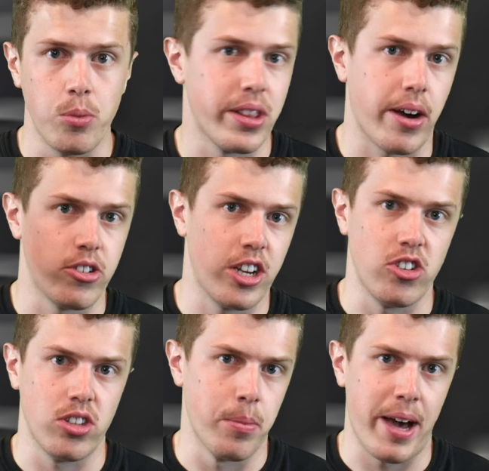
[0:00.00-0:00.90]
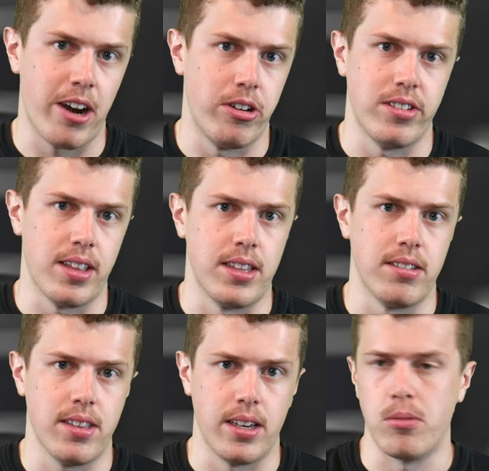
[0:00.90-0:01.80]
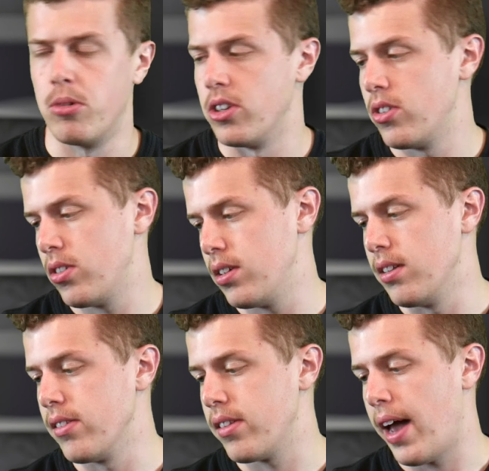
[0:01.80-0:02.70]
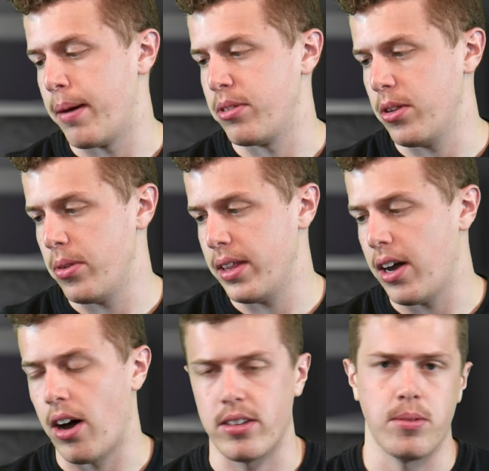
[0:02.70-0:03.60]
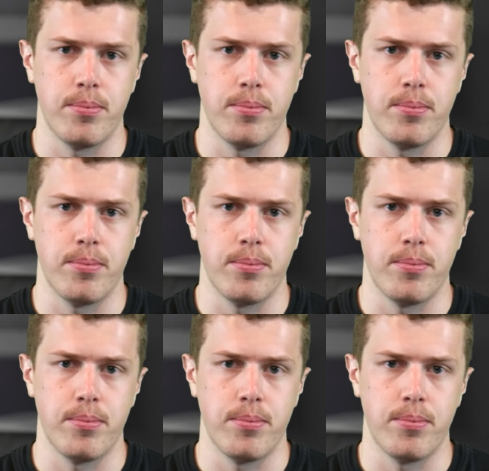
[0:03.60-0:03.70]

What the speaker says: without changing the batteries on this thing, which is absolutely awesome.